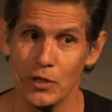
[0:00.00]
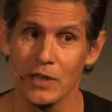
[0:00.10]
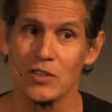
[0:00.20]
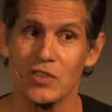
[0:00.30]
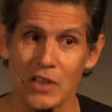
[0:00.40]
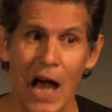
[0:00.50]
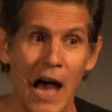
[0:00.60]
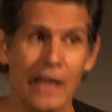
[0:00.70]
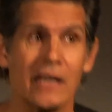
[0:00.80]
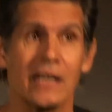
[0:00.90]
and
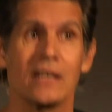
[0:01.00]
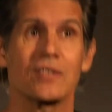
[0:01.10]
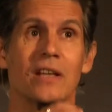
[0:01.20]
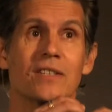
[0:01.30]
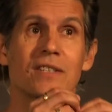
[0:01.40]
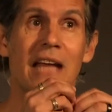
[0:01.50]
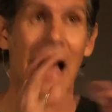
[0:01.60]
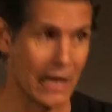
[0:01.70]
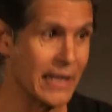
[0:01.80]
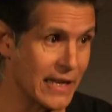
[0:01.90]
Scott is a
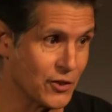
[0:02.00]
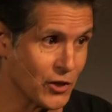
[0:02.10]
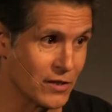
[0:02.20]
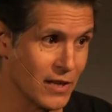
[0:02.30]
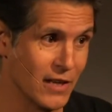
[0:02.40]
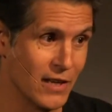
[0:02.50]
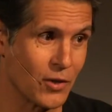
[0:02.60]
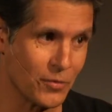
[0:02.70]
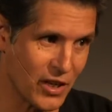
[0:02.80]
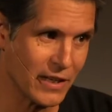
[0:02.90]
talent agent. So I
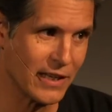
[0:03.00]
was going to